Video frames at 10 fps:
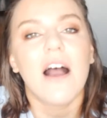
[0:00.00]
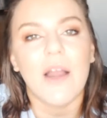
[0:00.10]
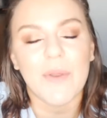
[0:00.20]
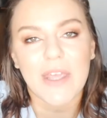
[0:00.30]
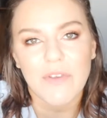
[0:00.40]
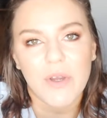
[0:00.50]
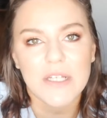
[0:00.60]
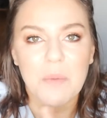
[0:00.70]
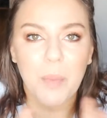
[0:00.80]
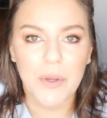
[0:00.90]
I would give you
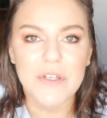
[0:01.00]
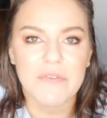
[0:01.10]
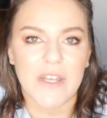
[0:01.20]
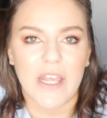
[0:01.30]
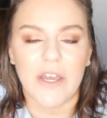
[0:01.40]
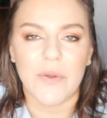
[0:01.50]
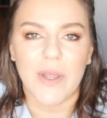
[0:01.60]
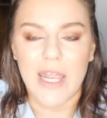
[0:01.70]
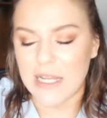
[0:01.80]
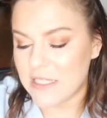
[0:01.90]
guys a bonus
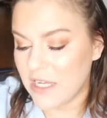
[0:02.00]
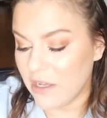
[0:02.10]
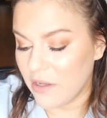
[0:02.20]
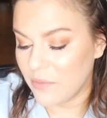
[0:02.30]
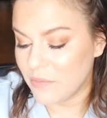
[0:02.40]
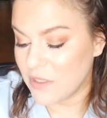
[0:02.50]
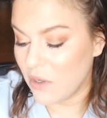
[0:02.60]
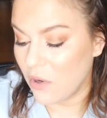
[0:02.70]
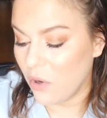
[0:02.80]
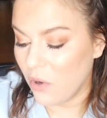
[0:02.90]
video in terms
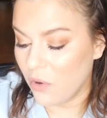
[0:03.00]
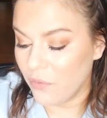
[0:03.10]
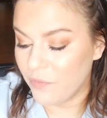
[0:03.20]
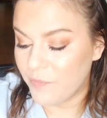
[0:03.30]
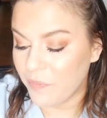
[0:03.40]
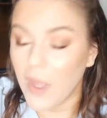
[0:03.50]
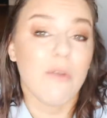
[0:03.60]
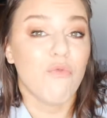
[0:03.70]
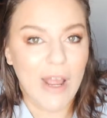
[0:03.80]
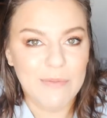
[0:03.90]
of
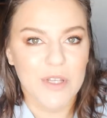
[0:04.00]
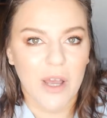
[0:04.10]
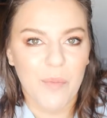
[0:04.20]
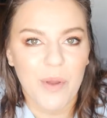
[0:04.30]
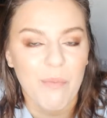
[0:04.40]
a roundup,